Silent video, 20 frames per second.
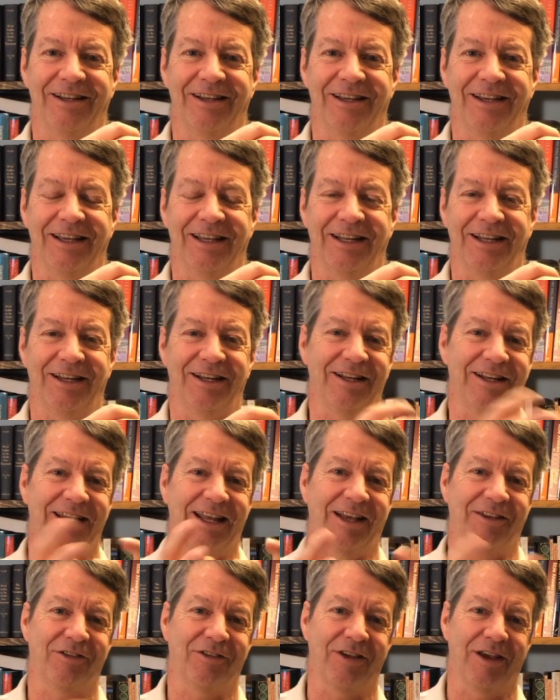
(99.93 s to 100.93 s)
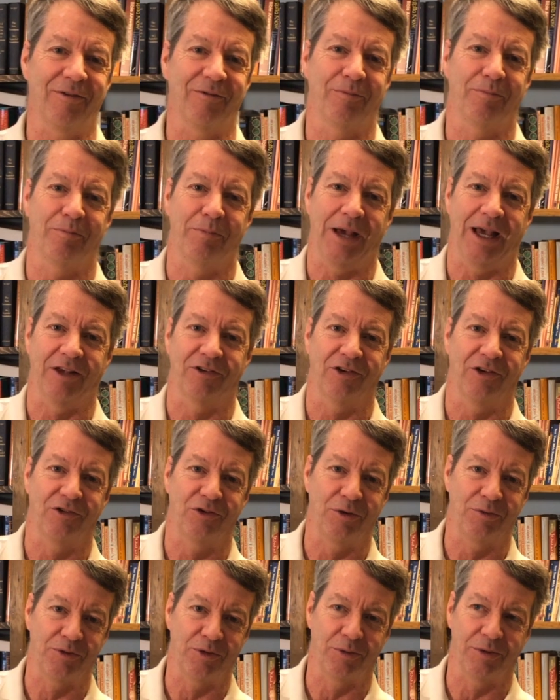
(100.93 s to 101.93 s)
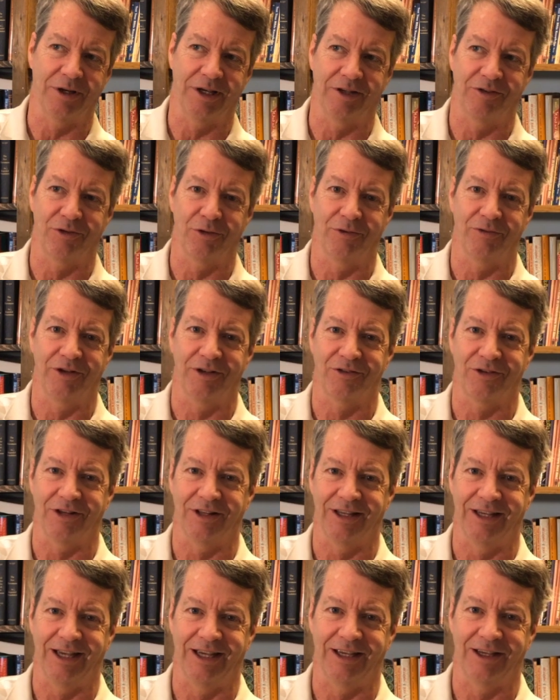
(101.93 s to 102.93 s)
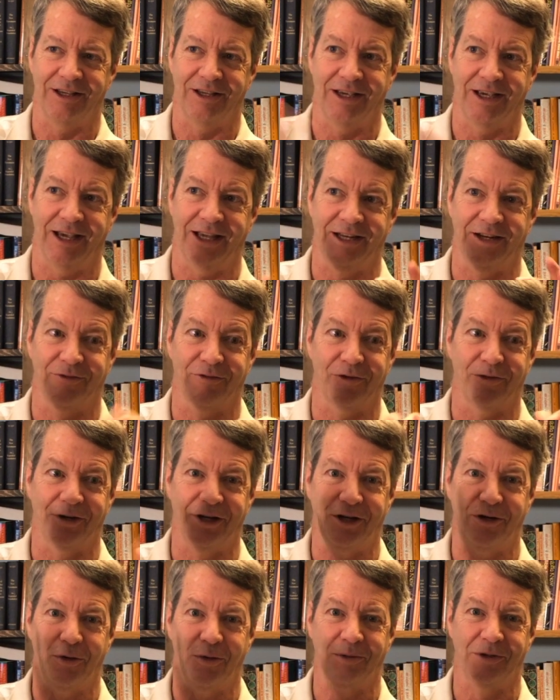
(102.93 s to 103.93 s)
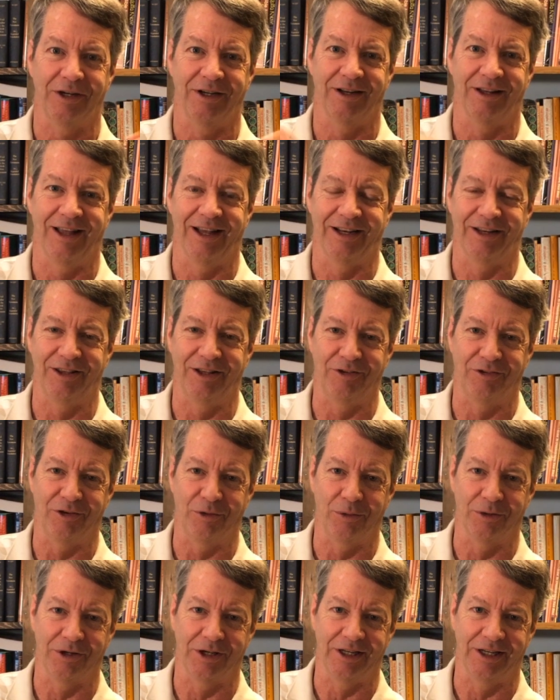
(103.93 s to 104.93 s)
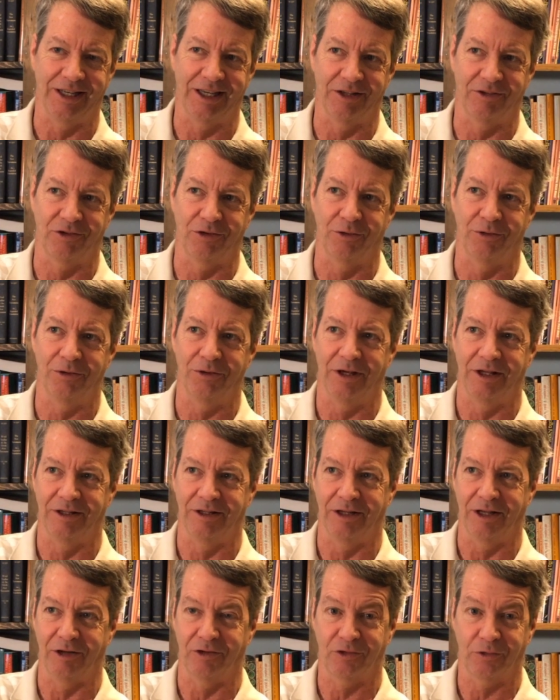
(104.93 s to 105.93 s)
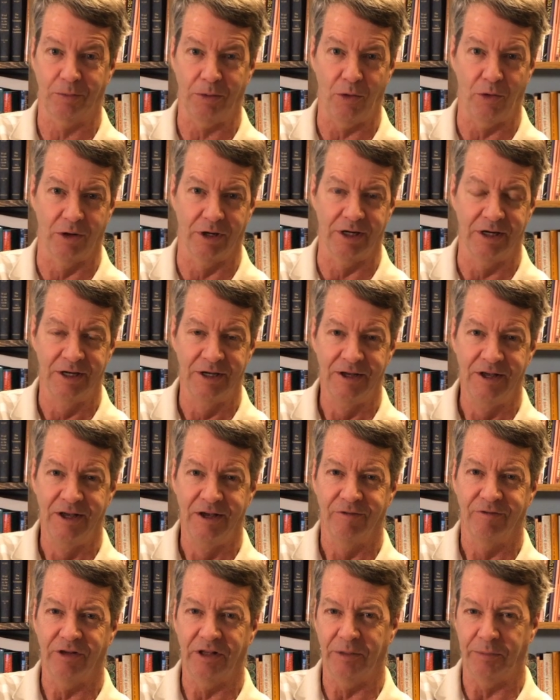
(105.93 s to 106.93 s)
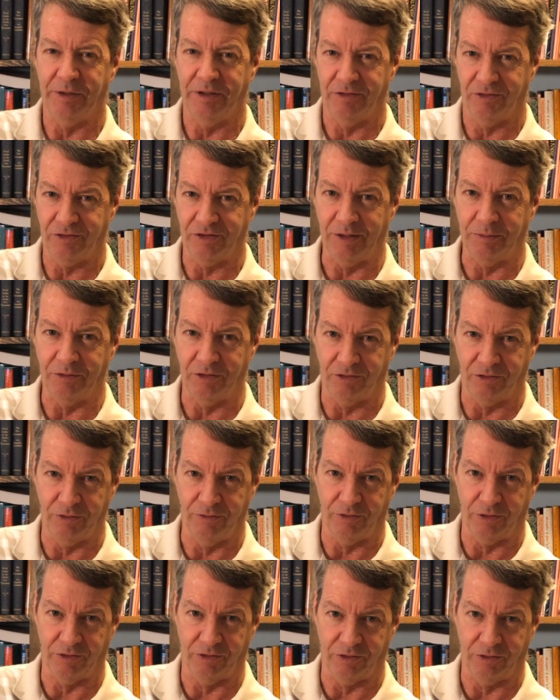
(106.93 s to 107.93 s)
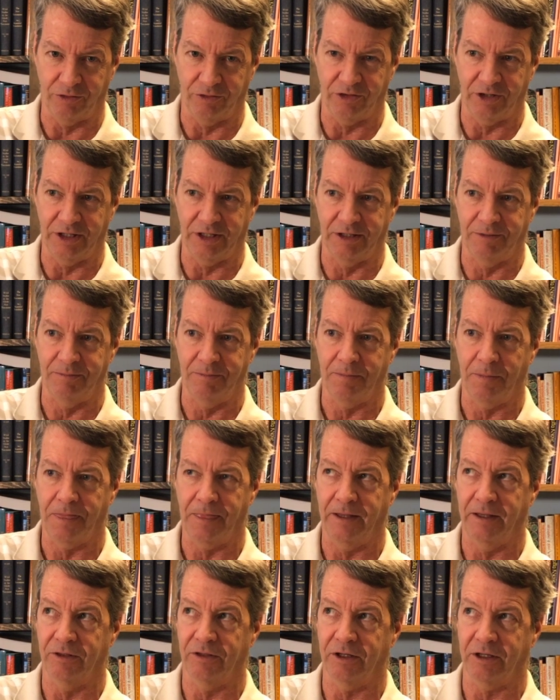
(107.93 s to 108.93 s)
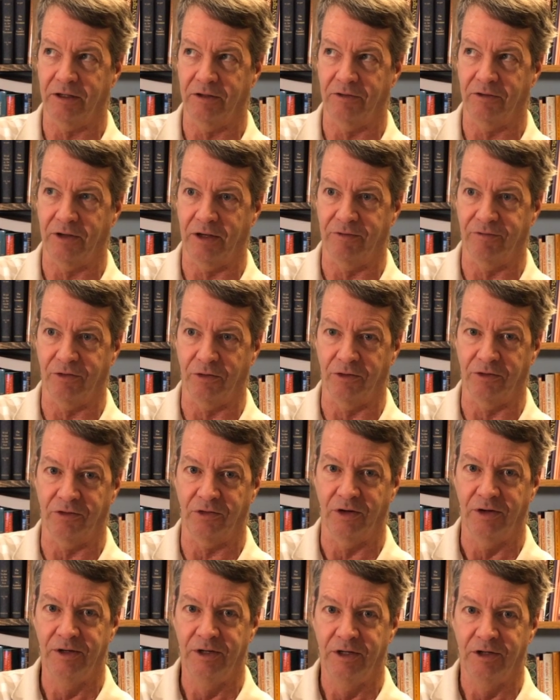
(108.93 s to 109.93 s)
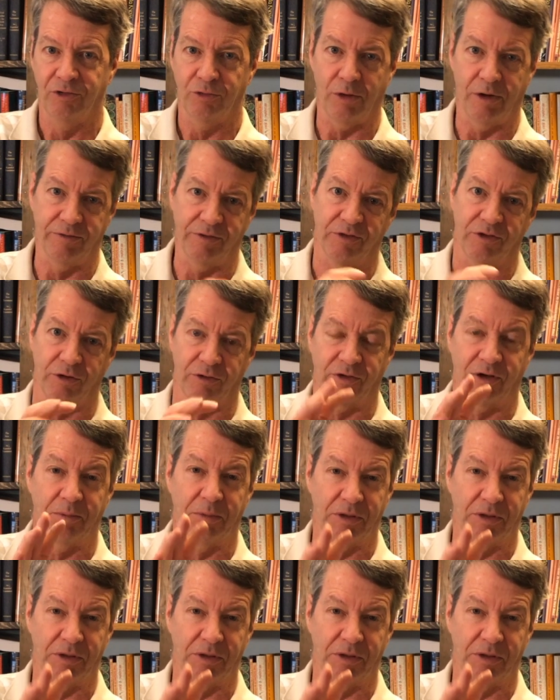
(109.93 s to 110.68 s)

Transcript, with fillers: And that's that passage which we'll get to eventually. I kind of already quoted a lot of these that we're going to get to and explore. Philippians chapter 2, verse 13. I think it's that verse 12 and 13.